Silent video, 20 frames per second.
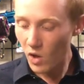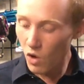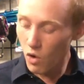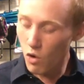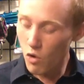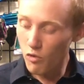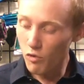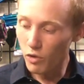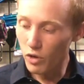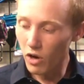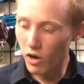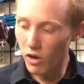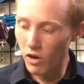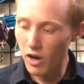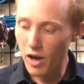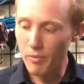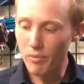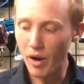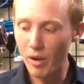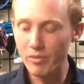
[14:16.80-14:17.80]

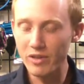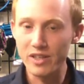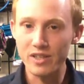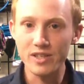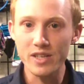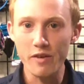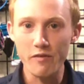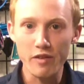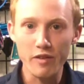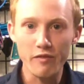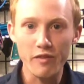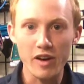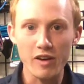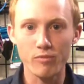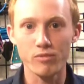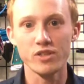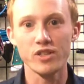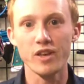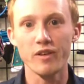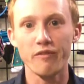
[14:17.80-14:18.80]
Overall, I'm probably a
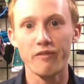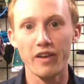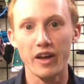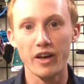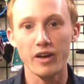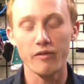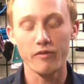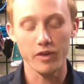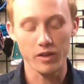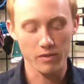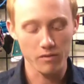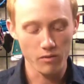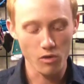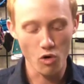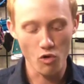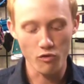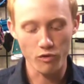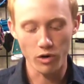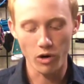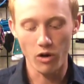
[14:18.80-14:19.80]
75% fan of it,
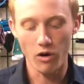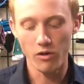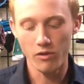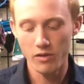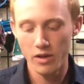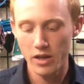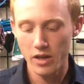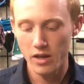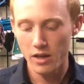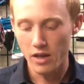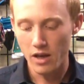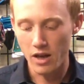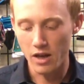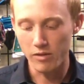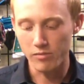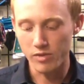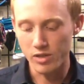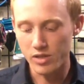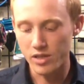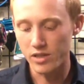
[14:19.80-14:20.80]
overall.
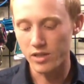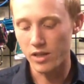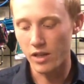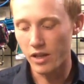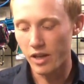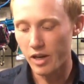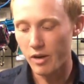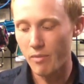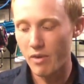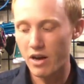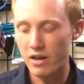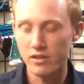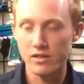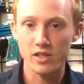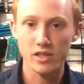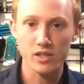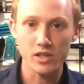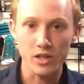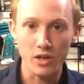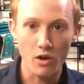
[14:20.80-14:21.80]
There's things I like about it, there's
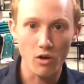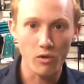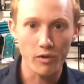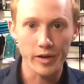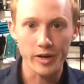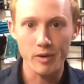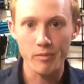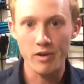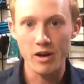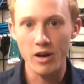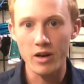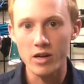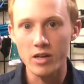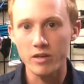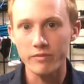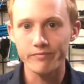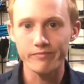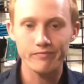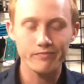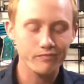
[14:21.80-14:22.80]
things I don't like about
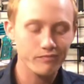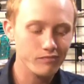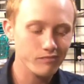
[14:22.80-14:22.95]
it.